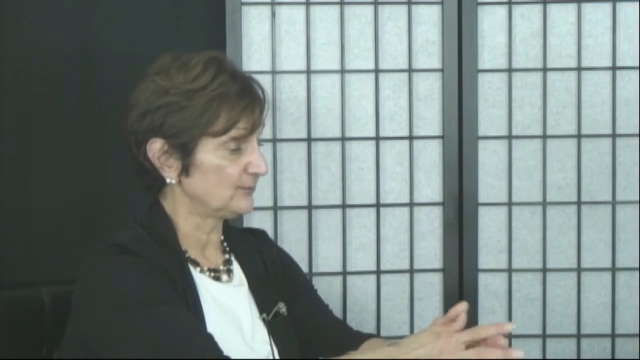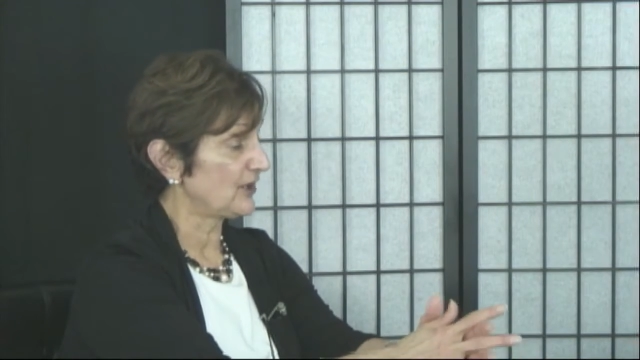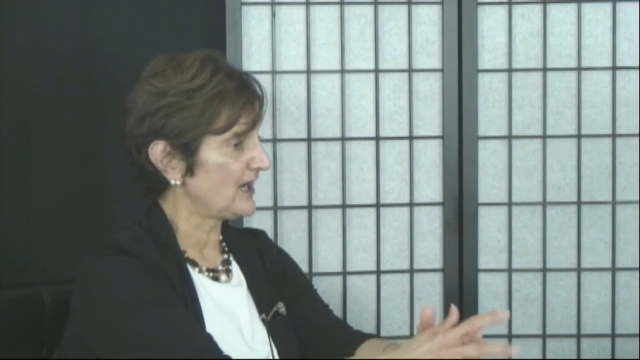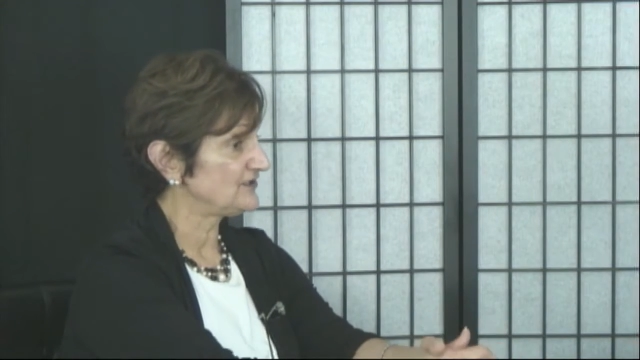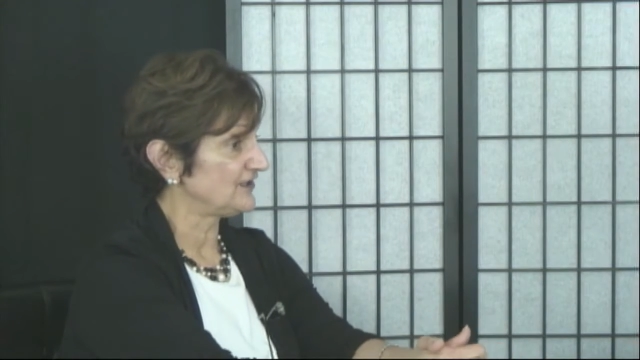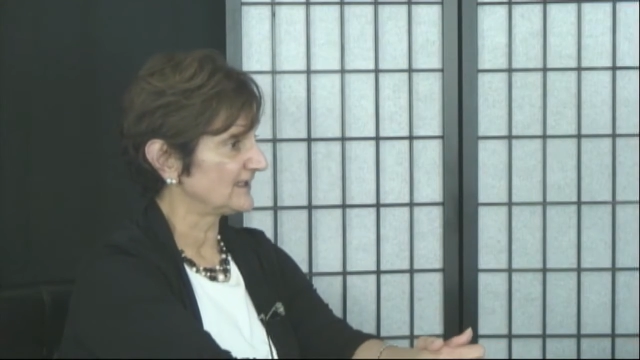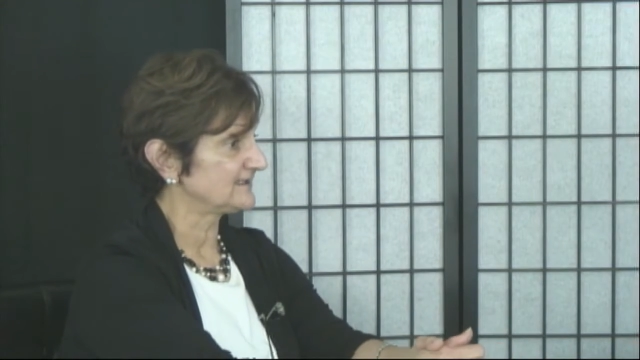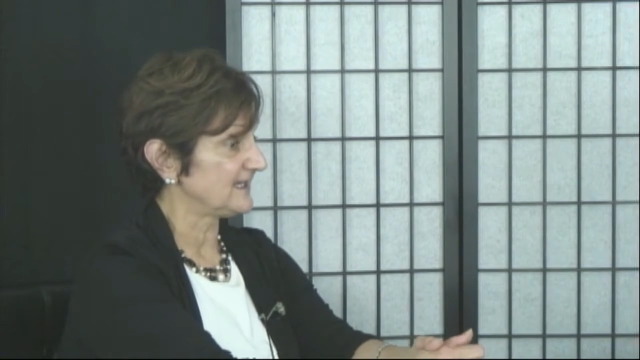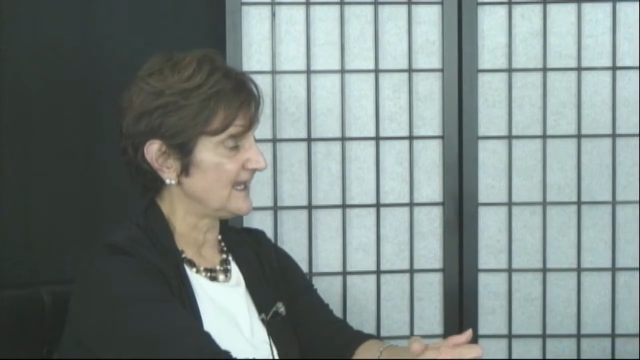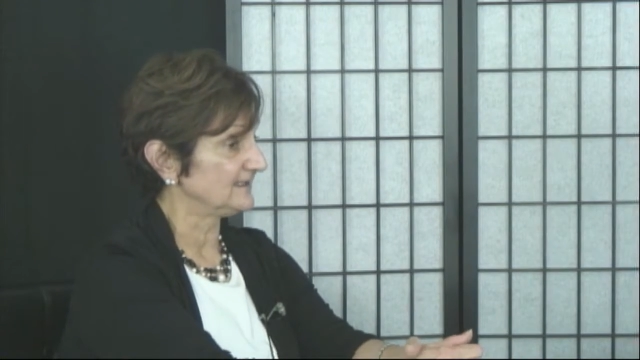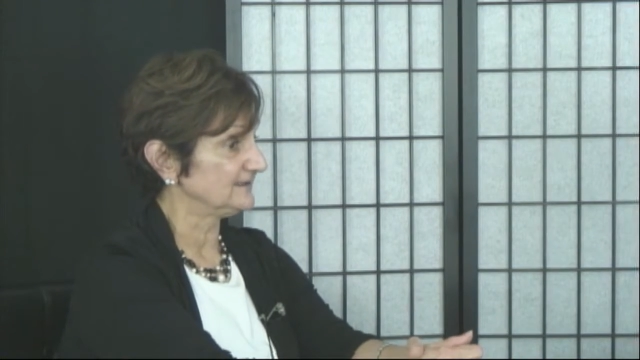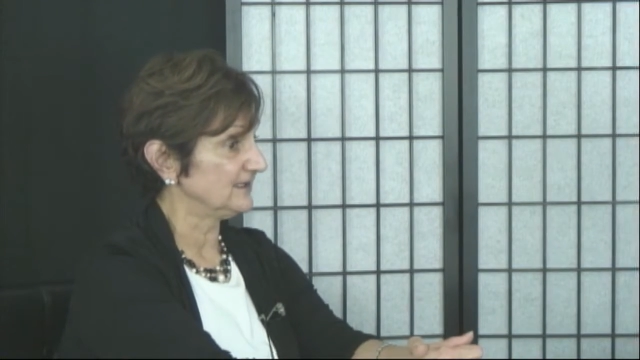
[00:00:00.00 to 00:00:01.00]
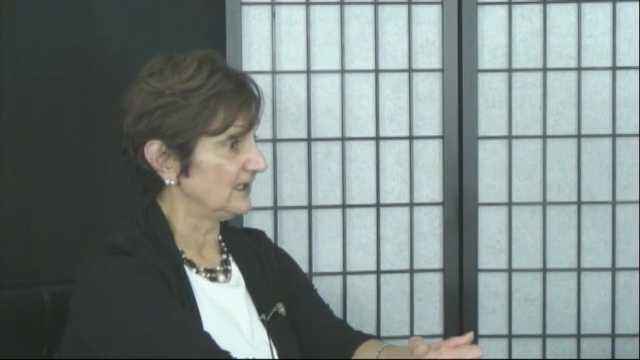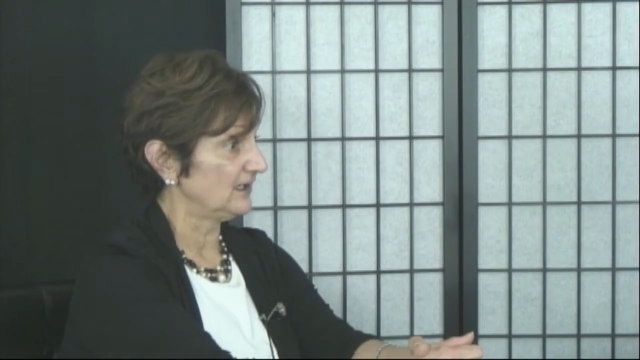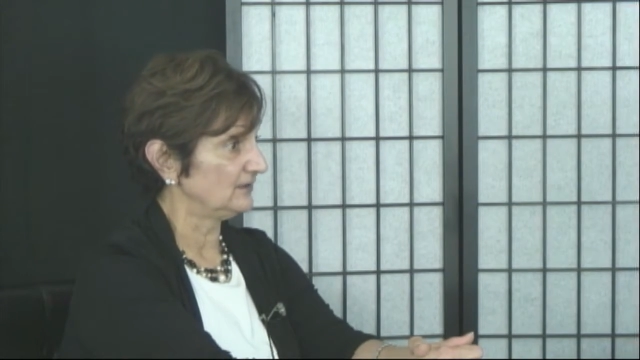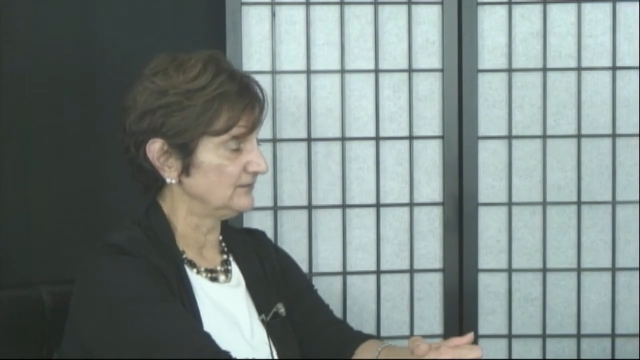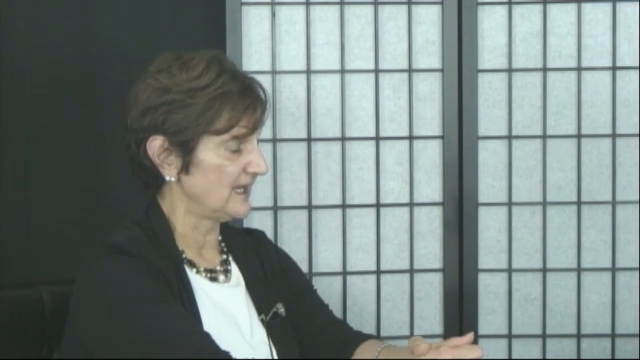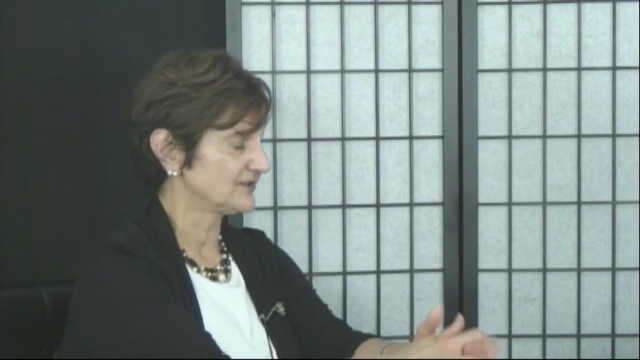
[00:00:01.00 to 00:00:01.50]
project, and
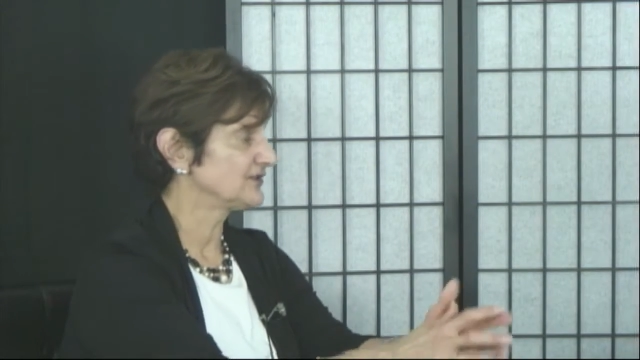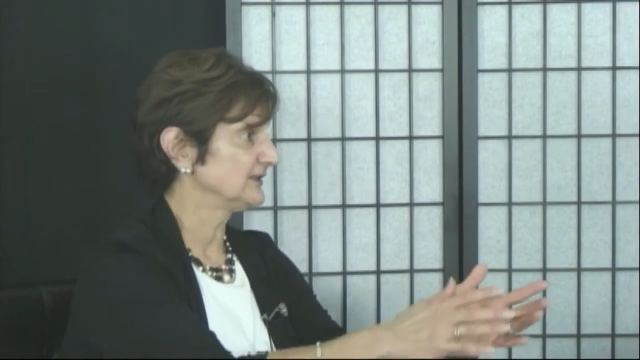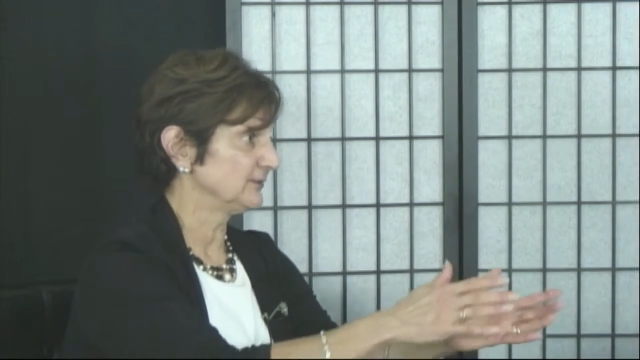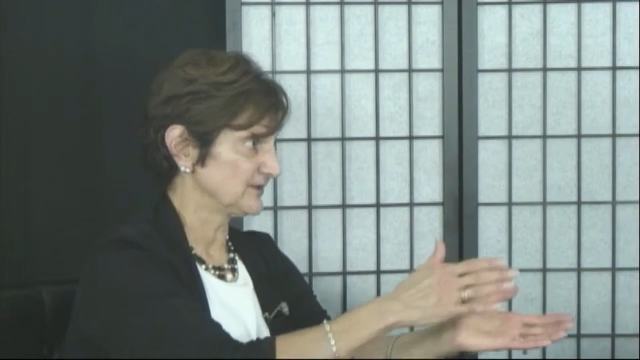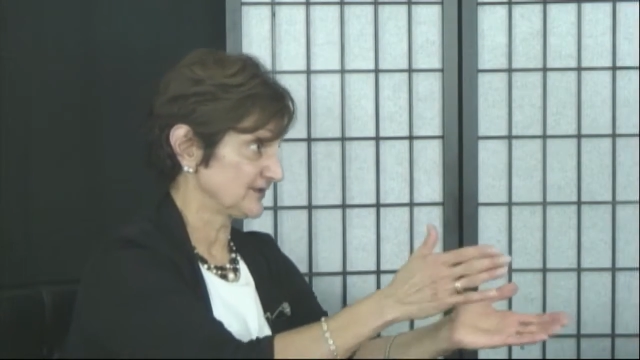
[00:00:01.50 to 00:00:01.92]
actually it was